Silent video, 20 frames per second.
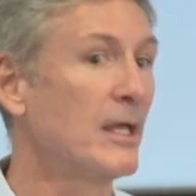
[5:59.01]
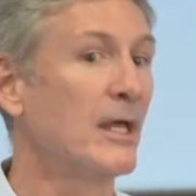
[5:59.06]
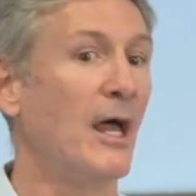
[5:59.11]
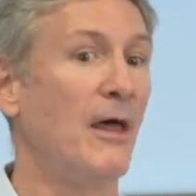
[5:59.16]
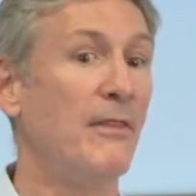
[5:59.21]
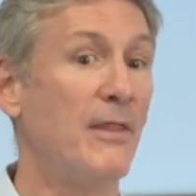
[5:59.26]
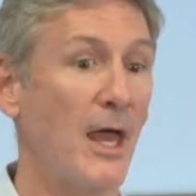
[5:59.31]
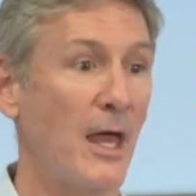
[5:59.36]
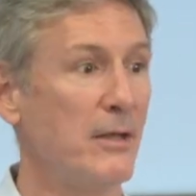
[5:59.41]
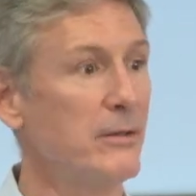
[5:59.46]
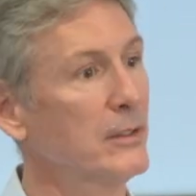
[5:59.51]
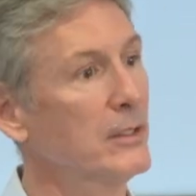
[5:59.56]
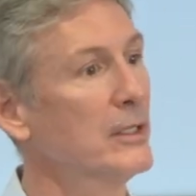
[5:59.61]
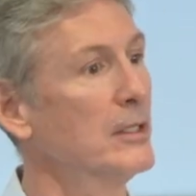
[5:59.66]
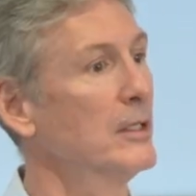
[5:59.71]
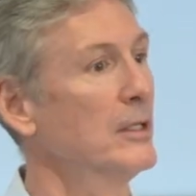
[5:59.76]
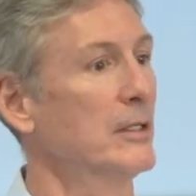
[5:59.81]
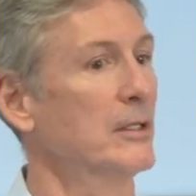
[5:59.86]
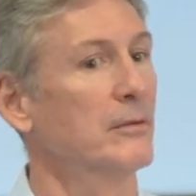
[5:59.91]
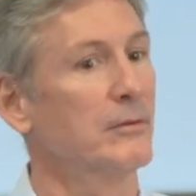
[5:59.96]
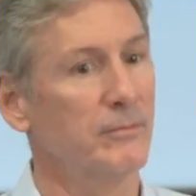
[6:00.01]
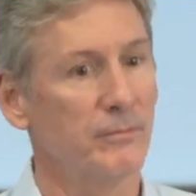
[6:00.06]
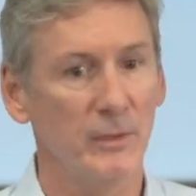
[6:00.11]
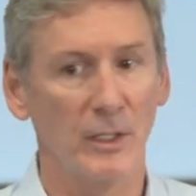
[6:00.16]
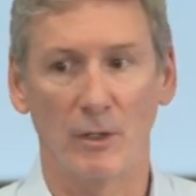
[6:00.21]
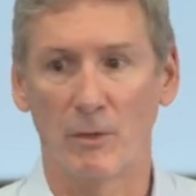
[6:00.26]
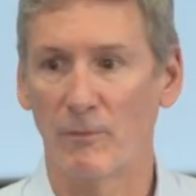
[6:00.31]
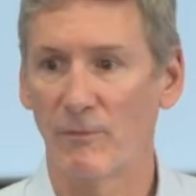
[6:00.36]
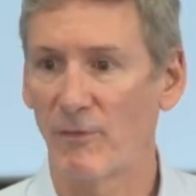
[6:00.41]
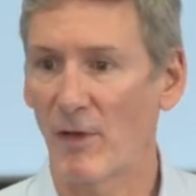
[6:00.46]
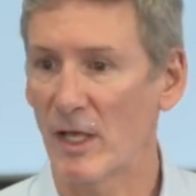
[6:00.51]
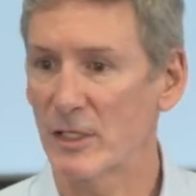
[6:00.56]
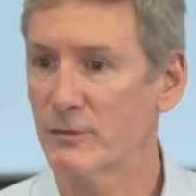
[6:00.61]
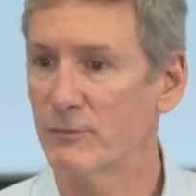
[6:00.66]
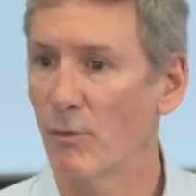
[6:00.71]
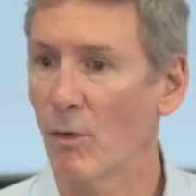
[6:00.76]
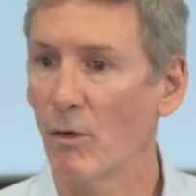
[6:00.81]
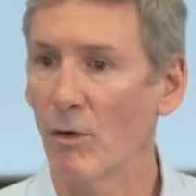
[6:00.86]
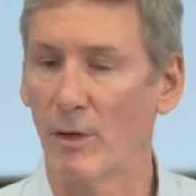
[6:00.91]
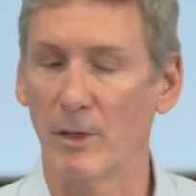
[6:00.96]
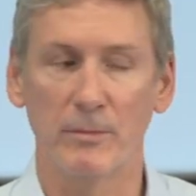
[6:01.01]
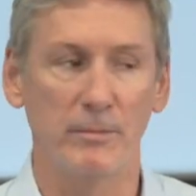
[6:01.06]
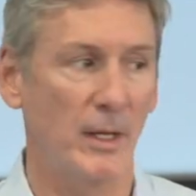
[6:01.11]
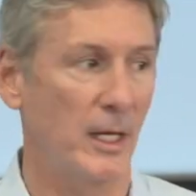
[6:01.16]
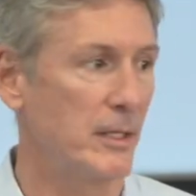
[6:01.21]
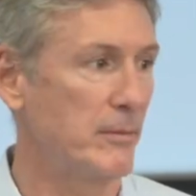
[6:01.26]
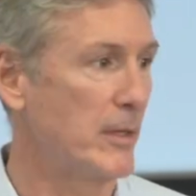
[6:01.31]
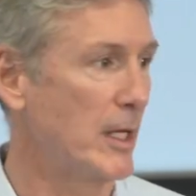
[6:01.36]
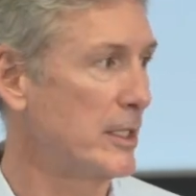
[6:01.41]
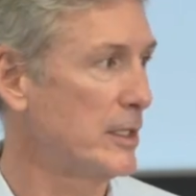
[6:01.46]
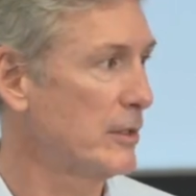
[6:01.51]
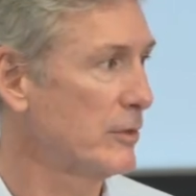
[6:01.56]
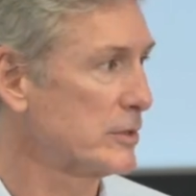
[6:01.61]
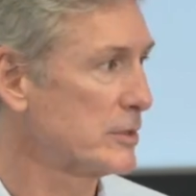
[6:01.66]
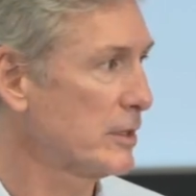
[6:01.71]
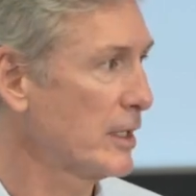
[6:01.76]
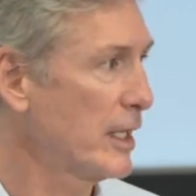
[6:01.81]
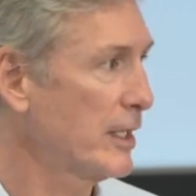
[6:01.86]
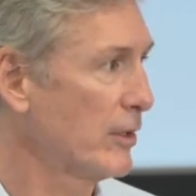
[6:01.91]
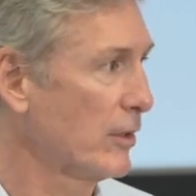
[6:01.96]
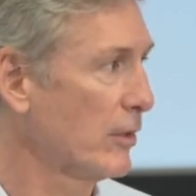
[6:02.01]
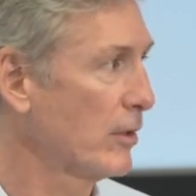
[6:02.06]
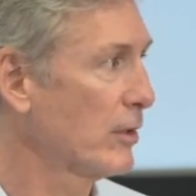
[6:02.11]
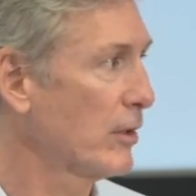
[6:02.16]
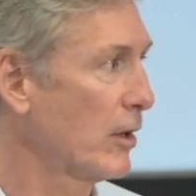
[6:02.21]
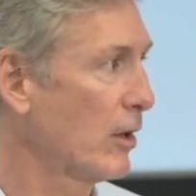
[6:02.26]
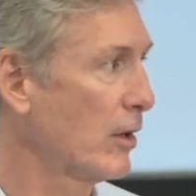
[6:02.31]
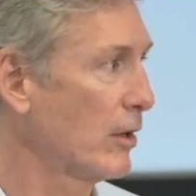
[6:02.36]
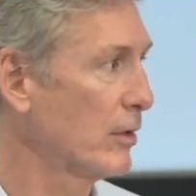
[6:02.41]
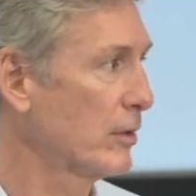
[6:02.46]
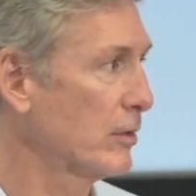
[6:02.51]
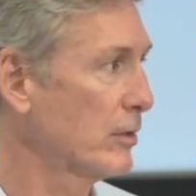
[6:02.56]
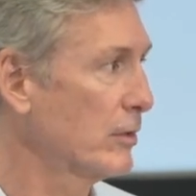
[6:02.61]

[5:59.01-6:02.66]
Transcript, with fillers: And then you know, fast forward many, many years later, our